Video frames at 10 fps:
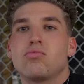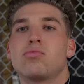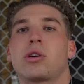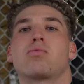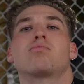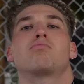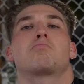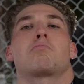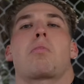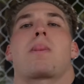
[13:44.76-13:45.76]
like,
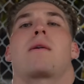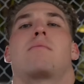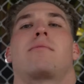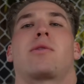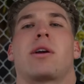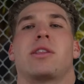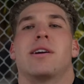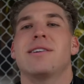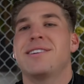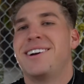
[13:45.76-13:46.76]
like right
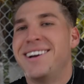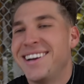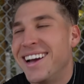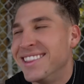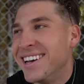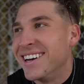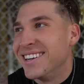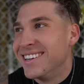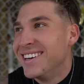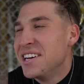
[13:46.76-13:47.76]
there. And
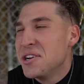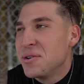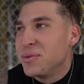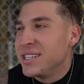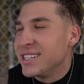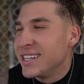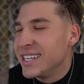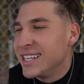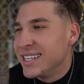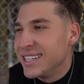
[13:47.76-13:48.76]
then we
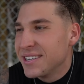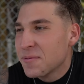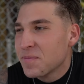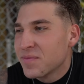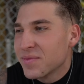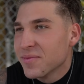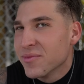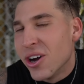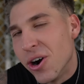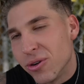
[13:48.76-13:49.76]
did
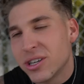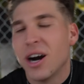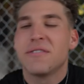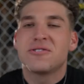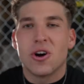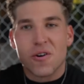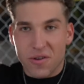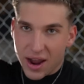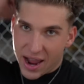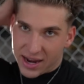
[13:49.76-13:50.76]
oh cuffed
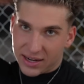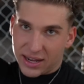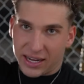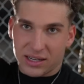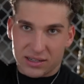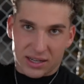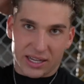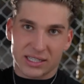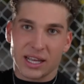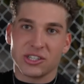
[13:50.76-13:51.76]
overhead like
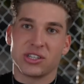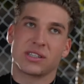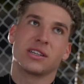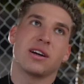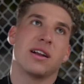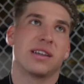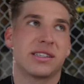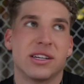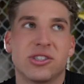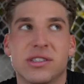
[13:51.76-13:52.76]
extension, katana
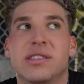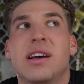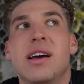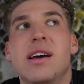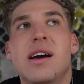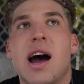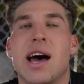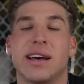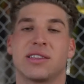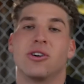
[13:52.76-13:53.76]
extensions. I
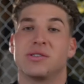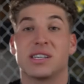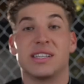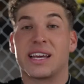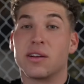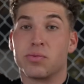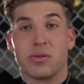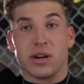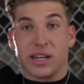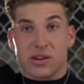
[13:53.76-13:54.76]
like those because they get a
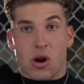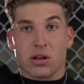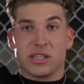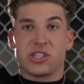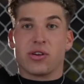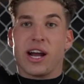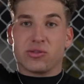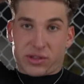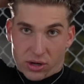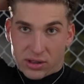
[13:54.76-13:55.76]
pretty gnarly stretch
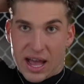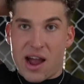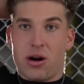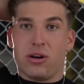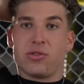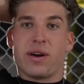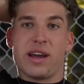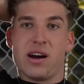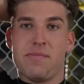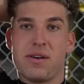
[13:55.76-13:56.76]
with your lat all the way
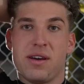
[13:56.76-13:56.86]
up